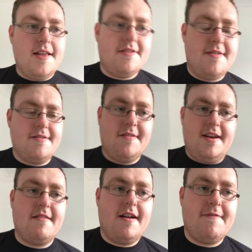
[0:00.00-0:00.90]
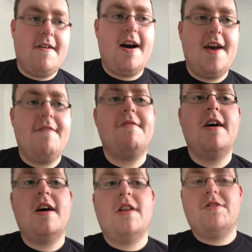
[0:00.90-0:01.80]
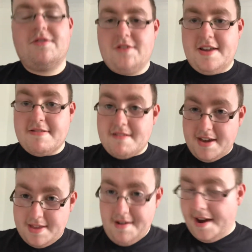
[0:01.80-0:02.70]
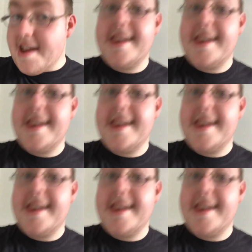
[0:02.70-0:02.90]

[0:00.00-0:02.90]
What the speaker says: since 1995 to 1999,